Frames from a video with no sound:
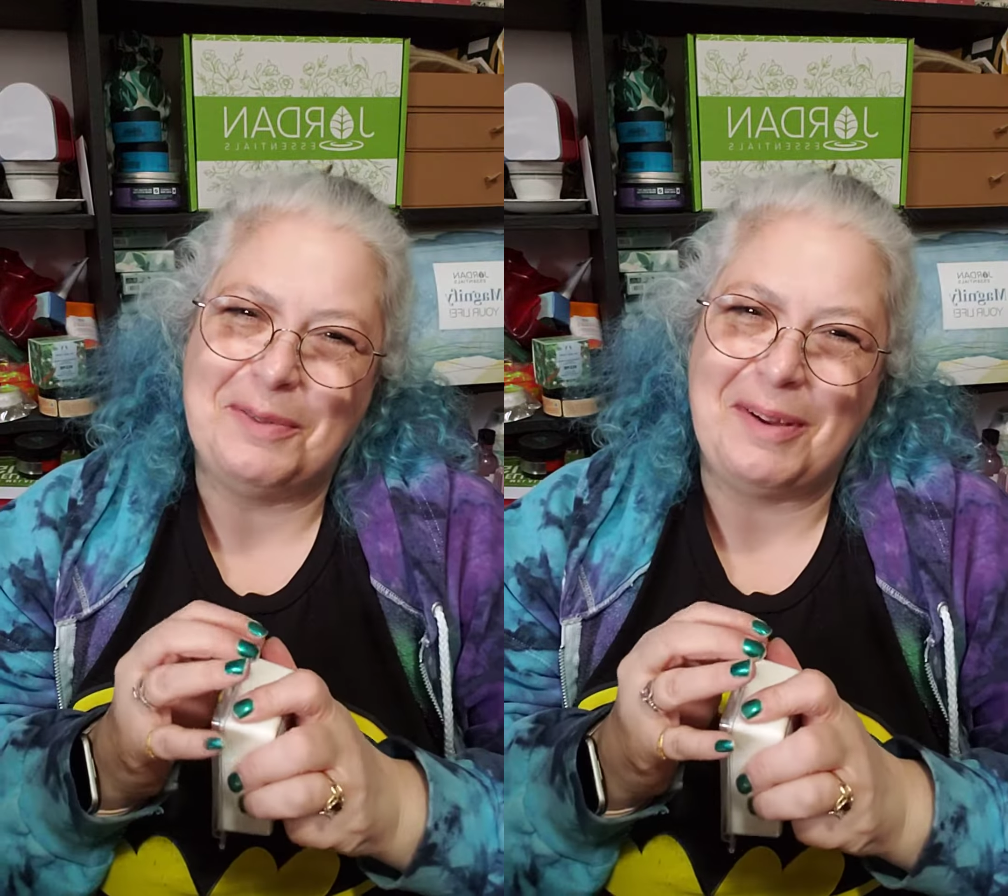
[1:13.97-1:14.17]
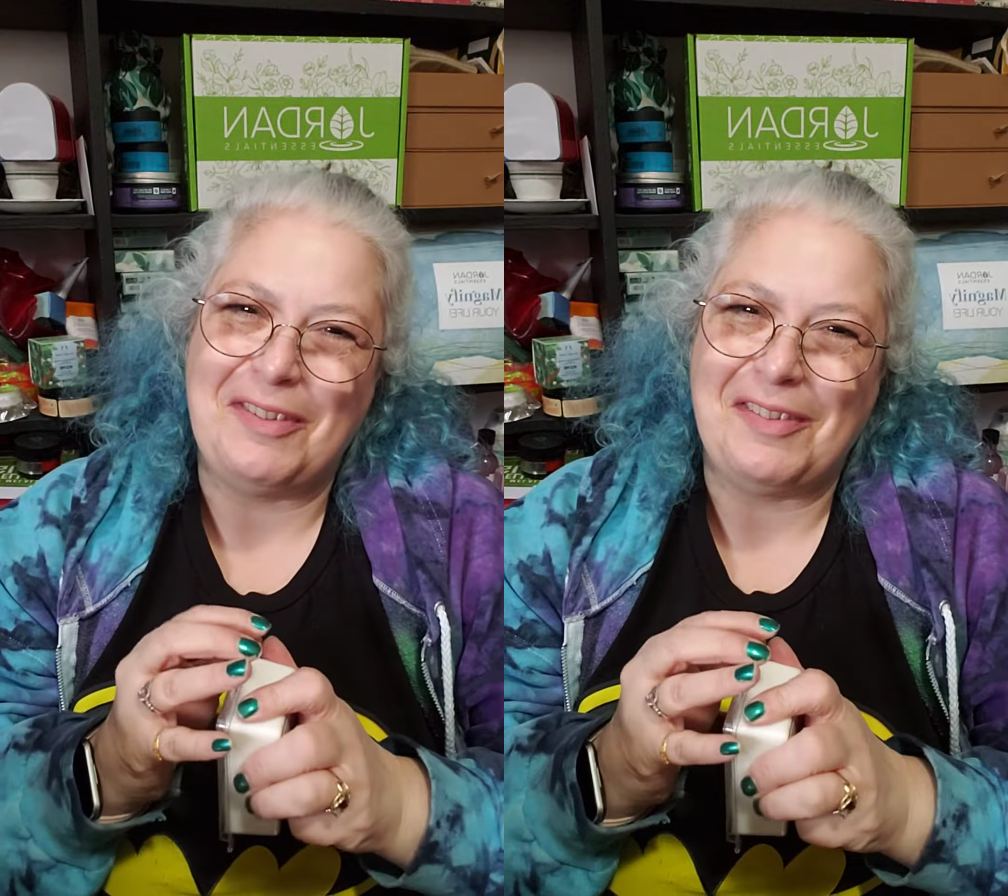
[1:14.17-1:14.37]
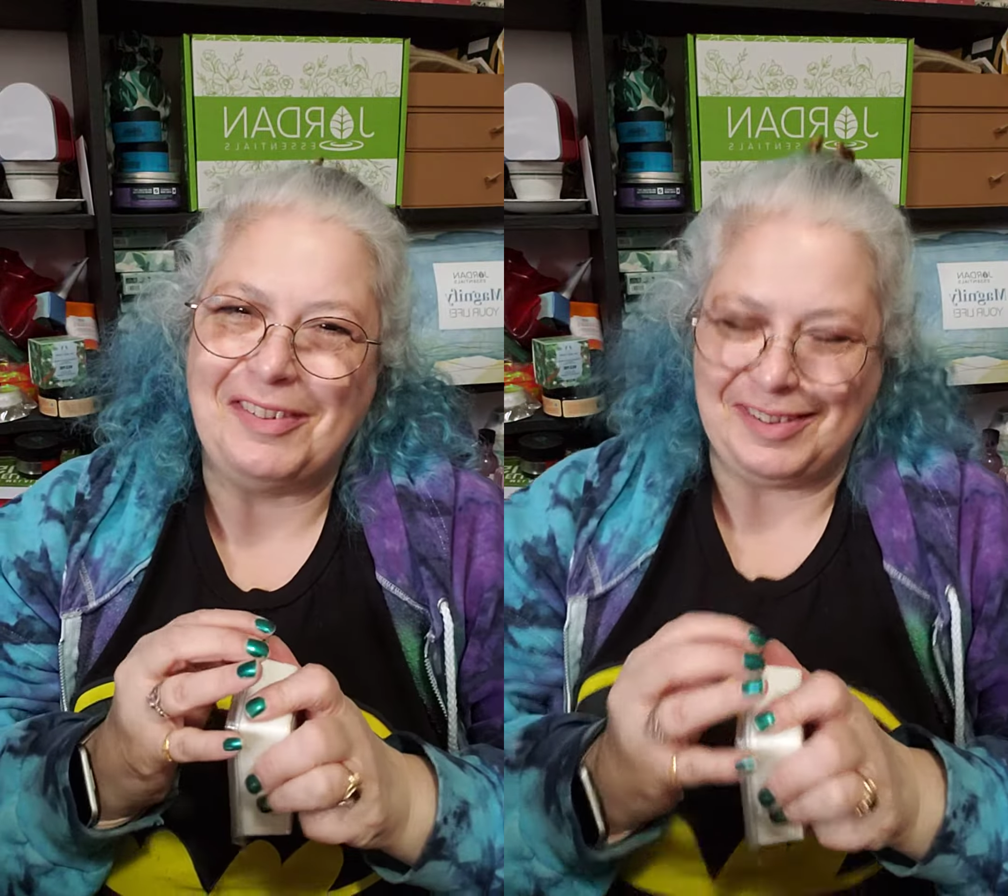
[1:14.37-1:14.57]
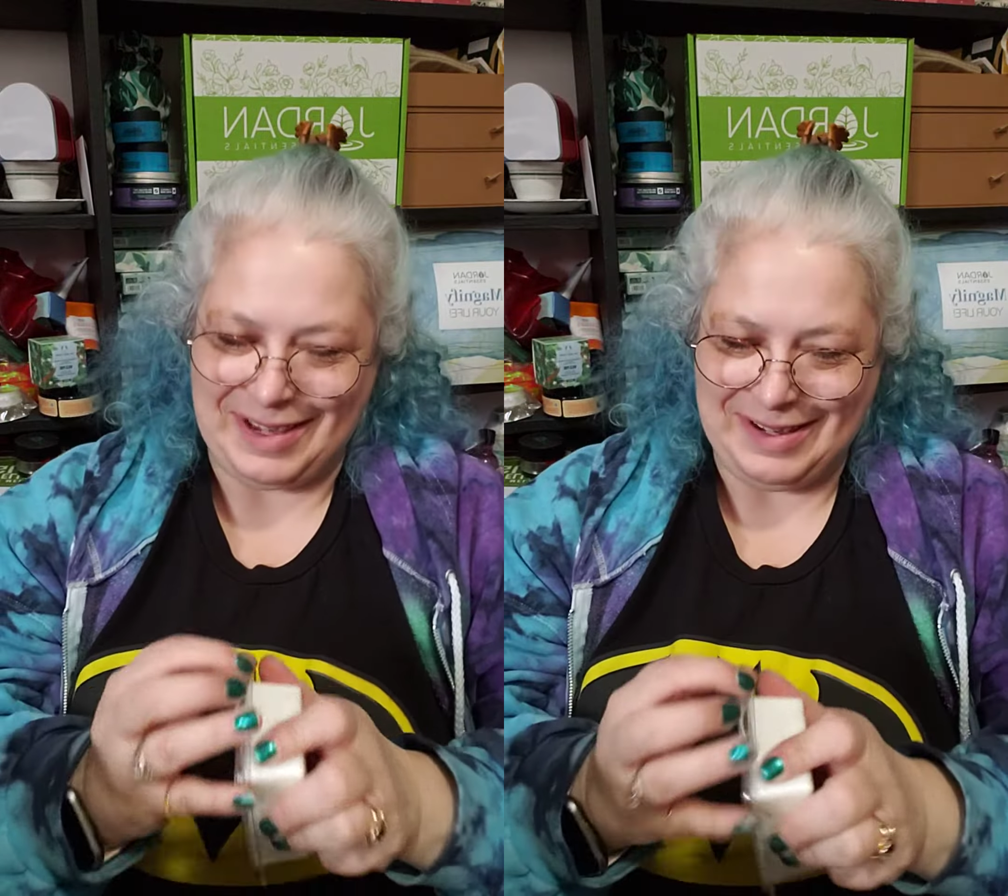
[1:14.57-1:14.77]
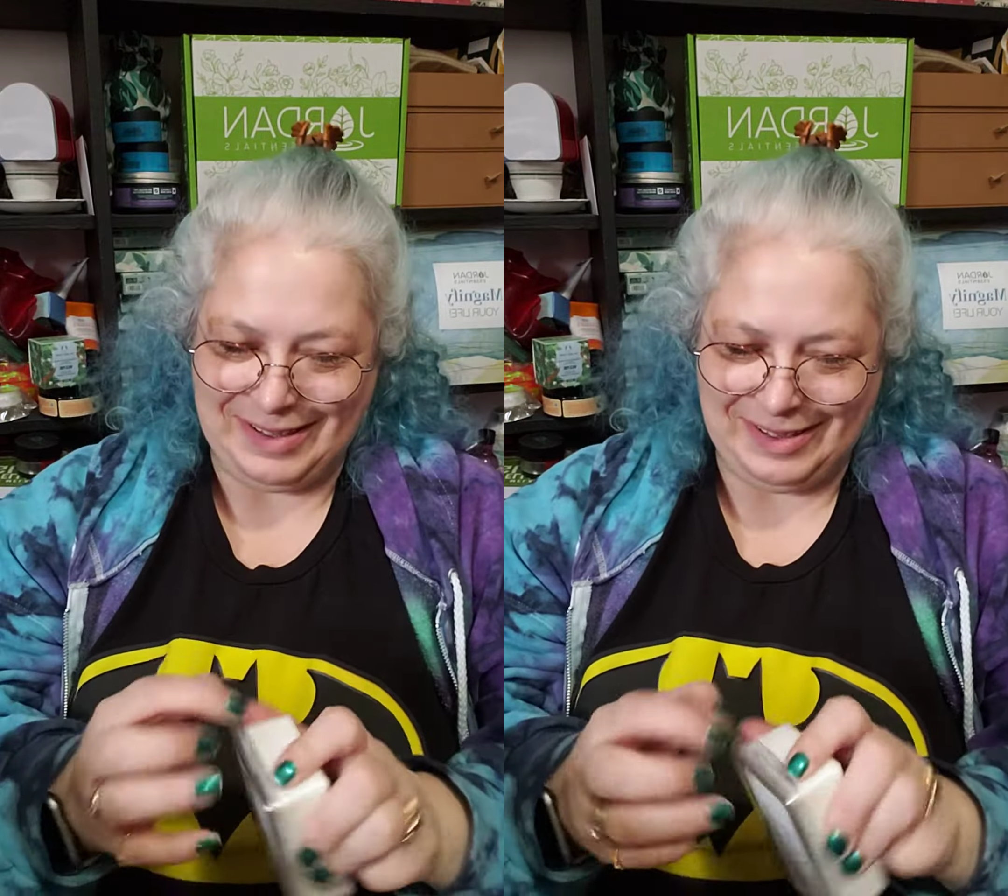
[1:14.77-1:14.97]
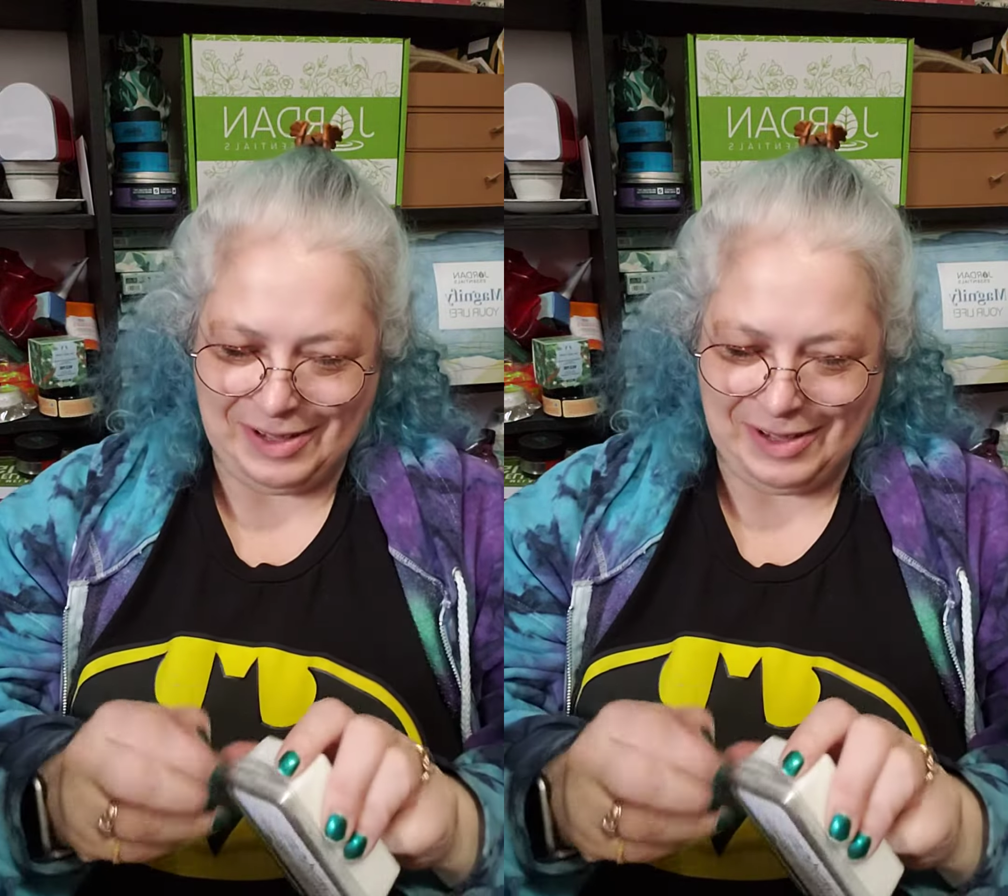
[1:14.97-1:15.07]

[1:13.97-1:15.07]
of my favorite scents,